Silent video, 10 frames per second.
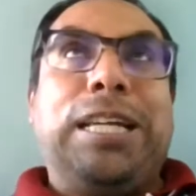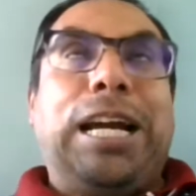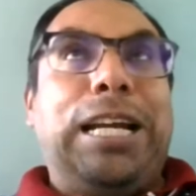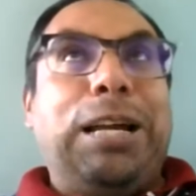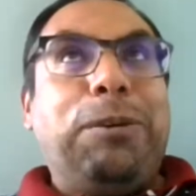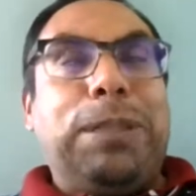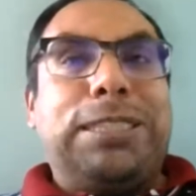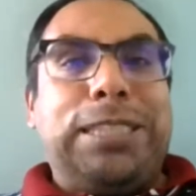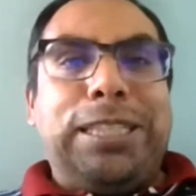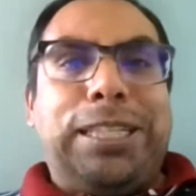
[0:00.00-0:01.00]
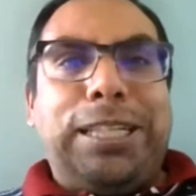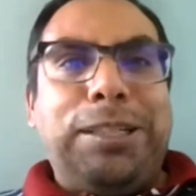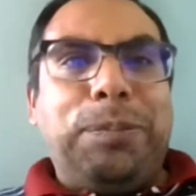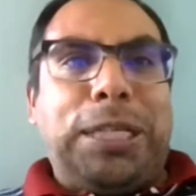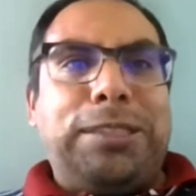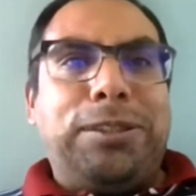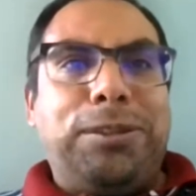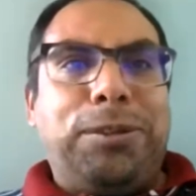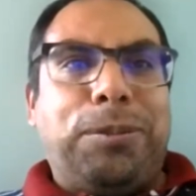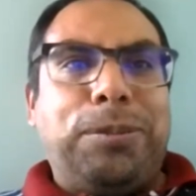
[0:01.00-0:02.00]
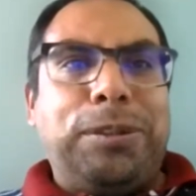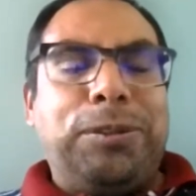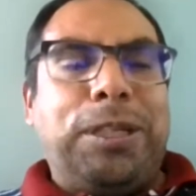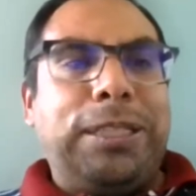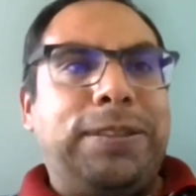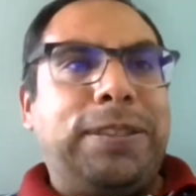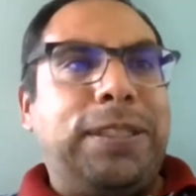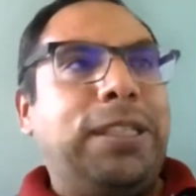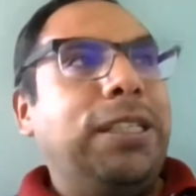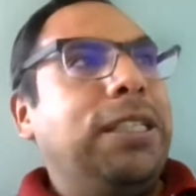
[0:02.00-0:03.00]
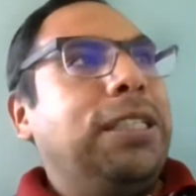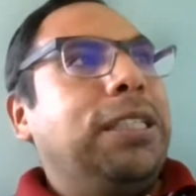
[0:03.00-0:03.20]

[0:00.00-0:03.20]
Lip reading: And I was thinking, based on your answer,